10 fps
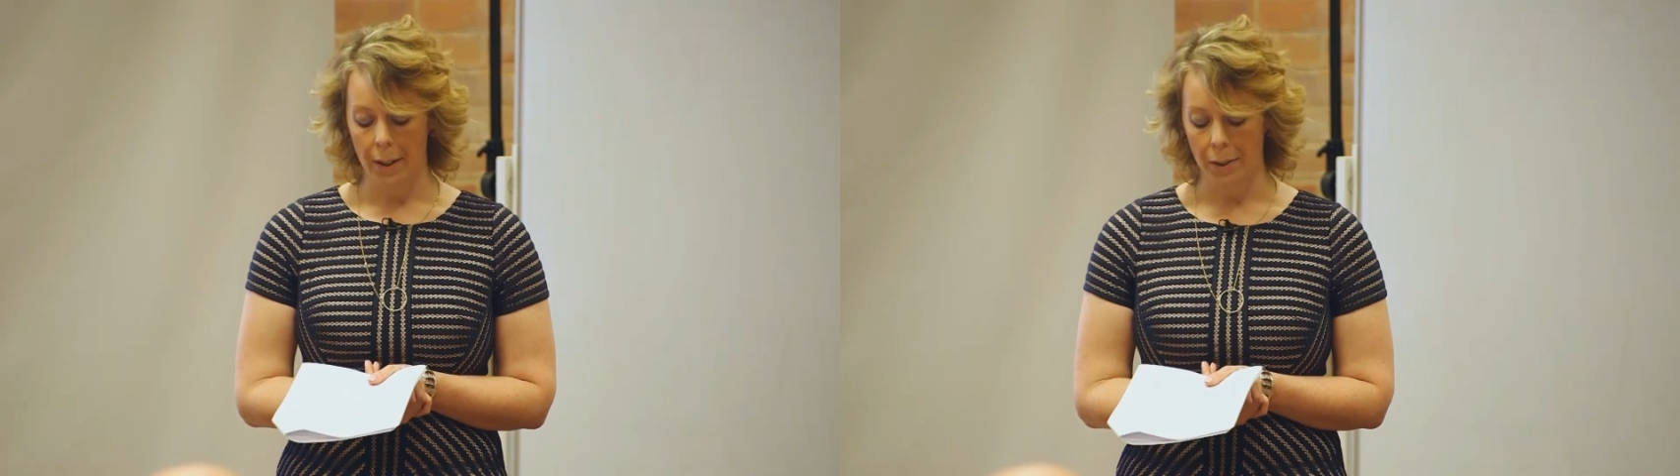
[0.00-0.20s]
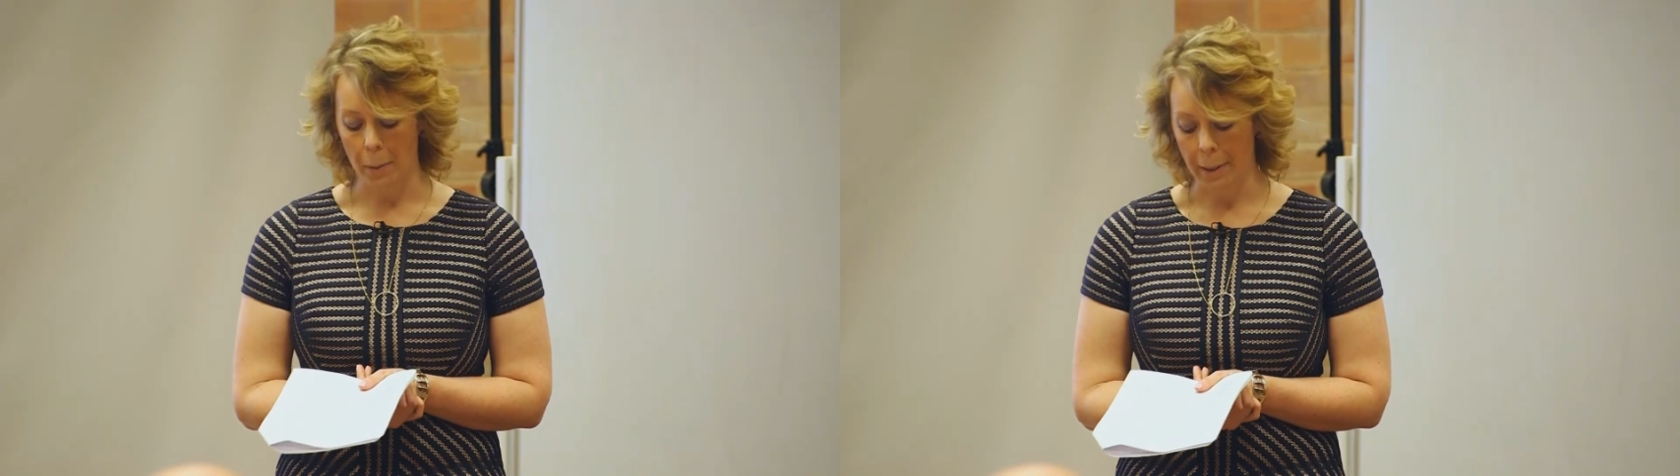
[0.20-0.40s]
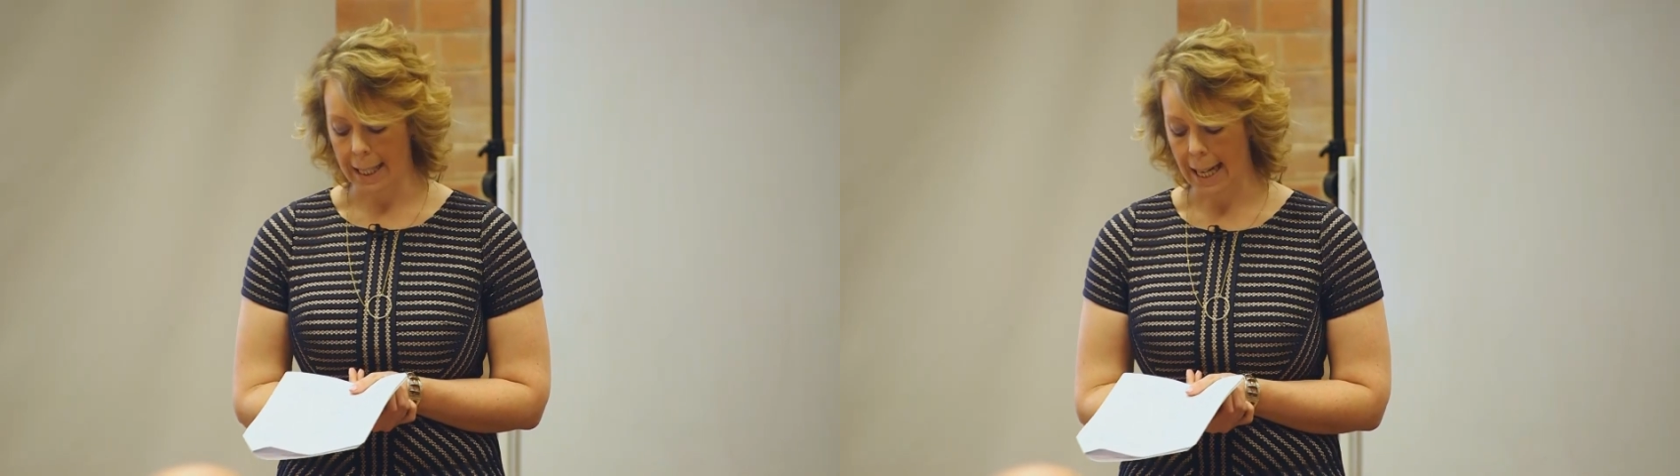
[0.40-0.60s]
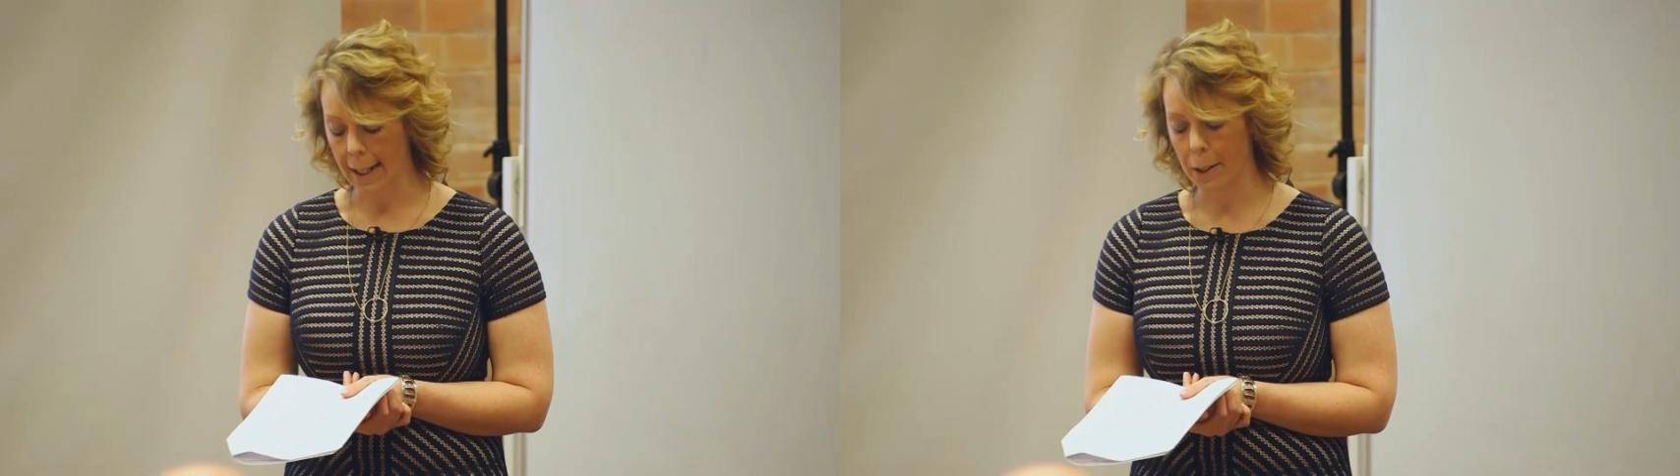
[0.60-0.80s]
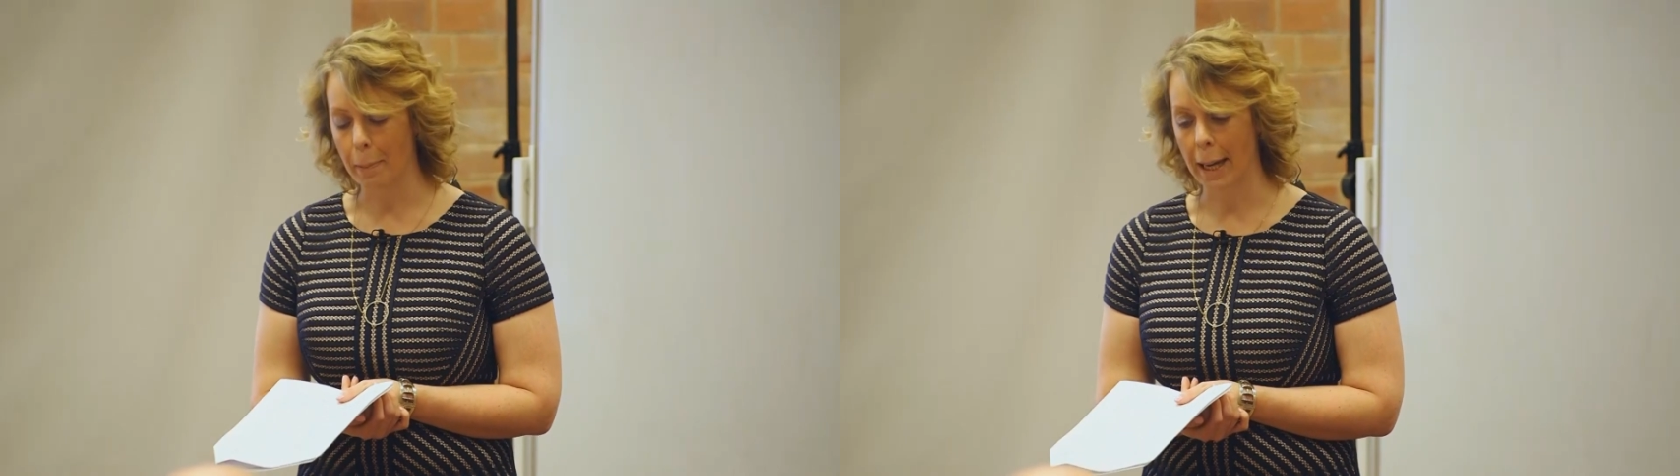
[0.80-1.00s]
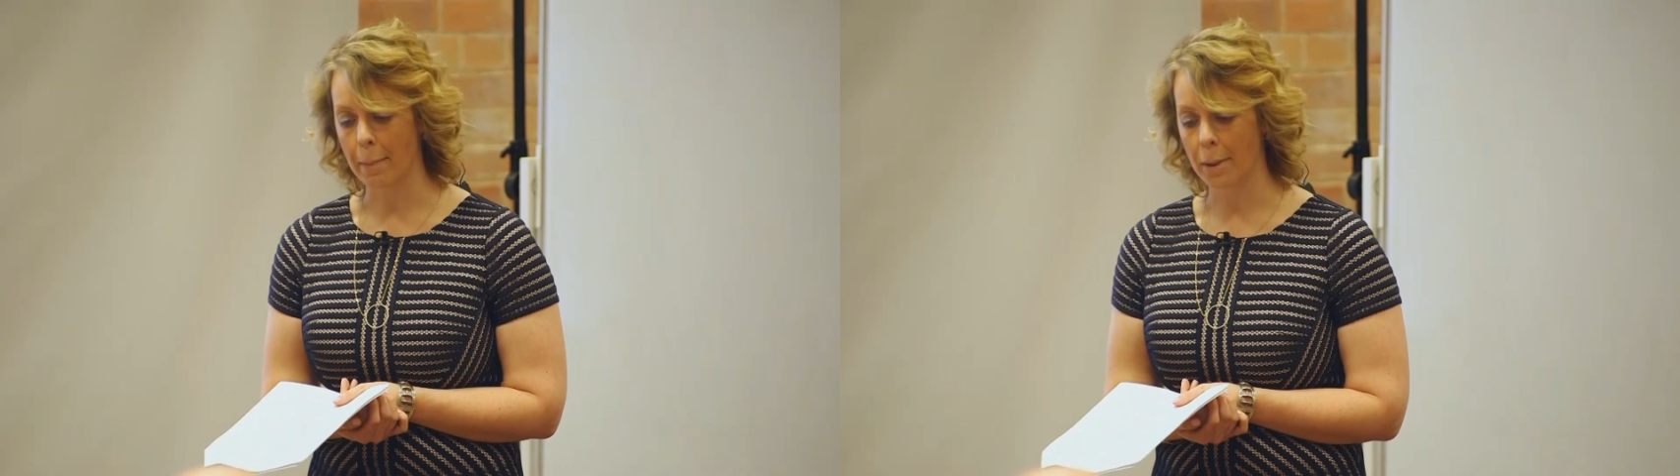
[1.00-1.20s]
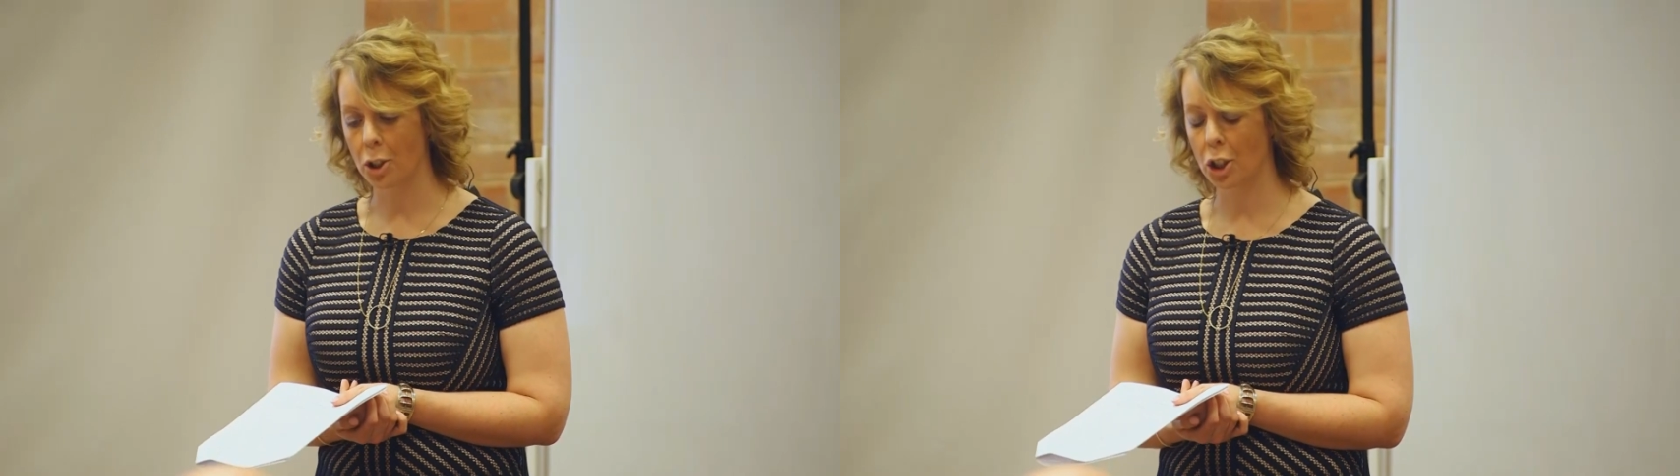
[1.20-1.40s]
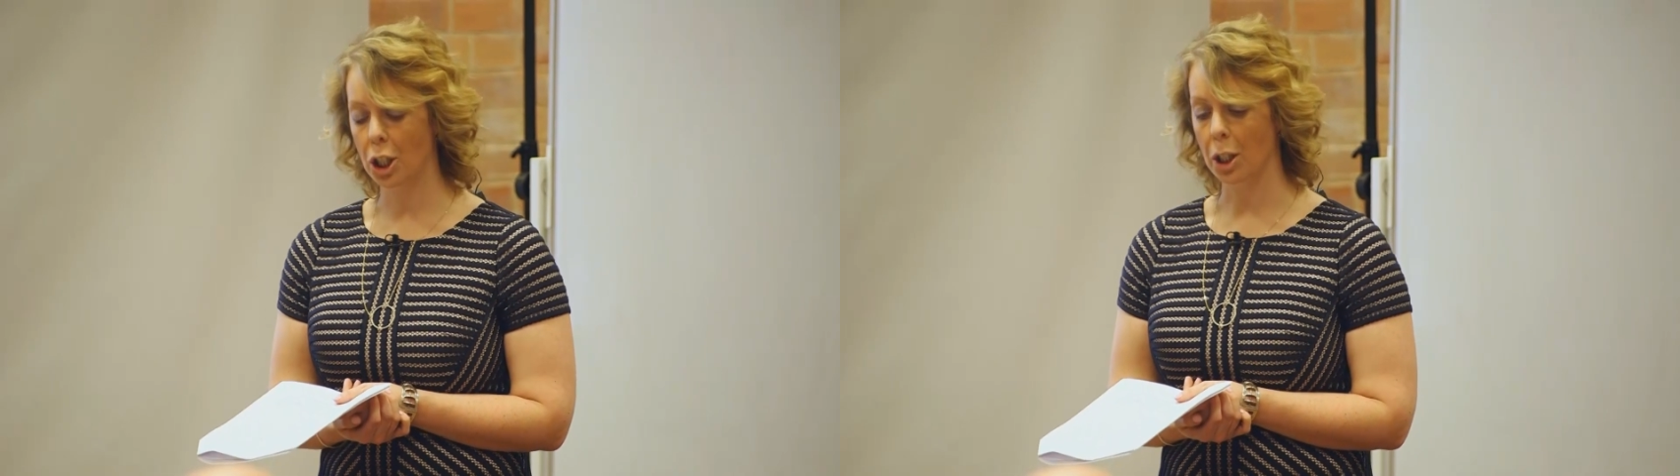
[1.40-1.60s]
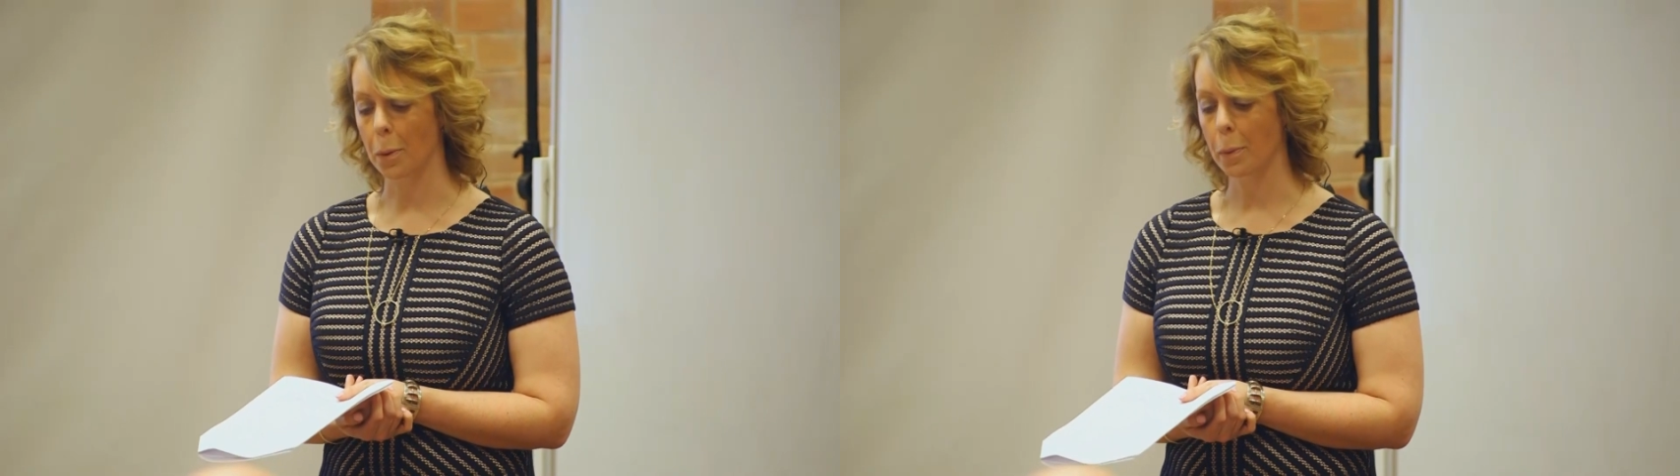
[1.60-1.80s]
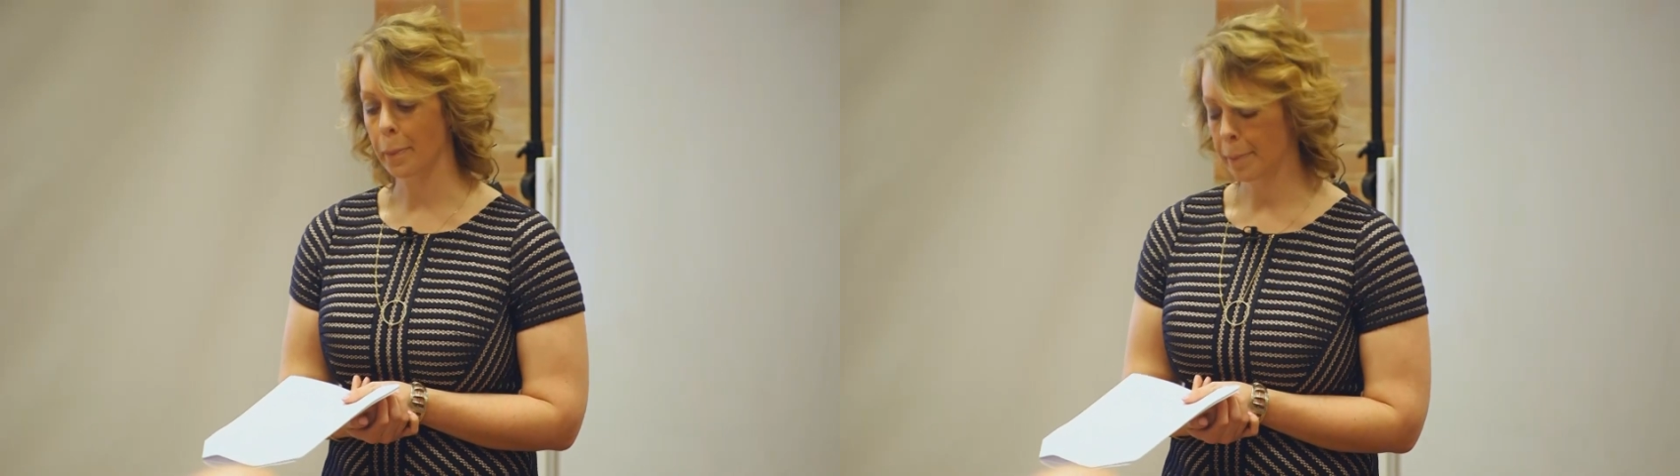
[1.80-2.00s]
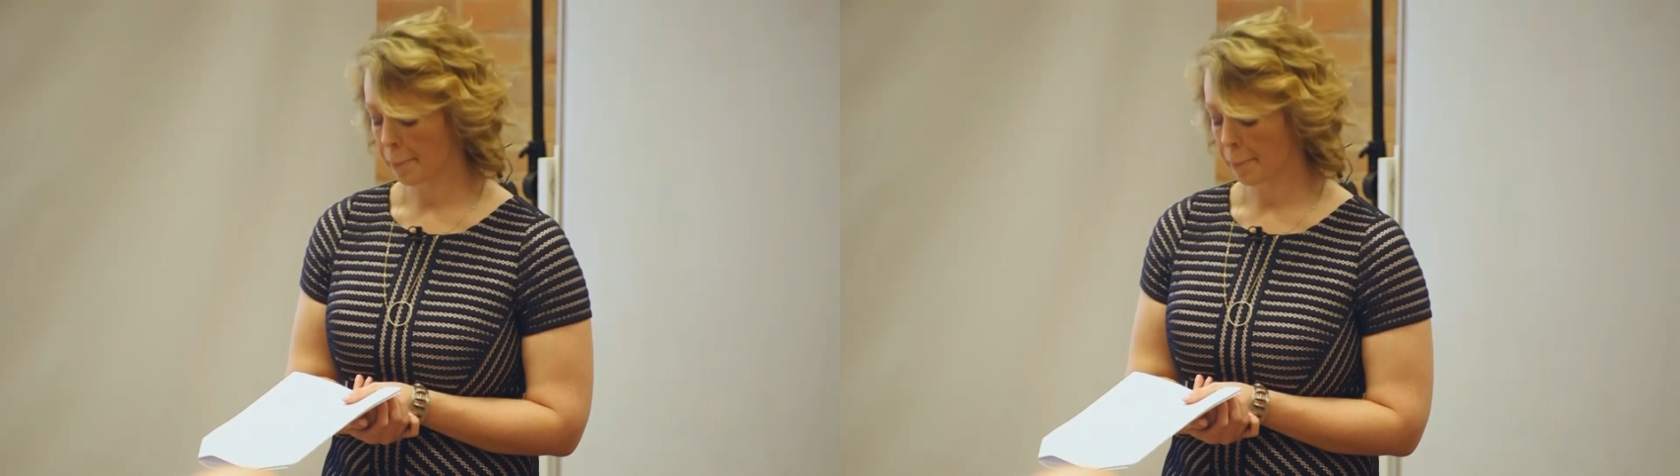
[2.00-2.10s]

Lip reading: So my tax payment due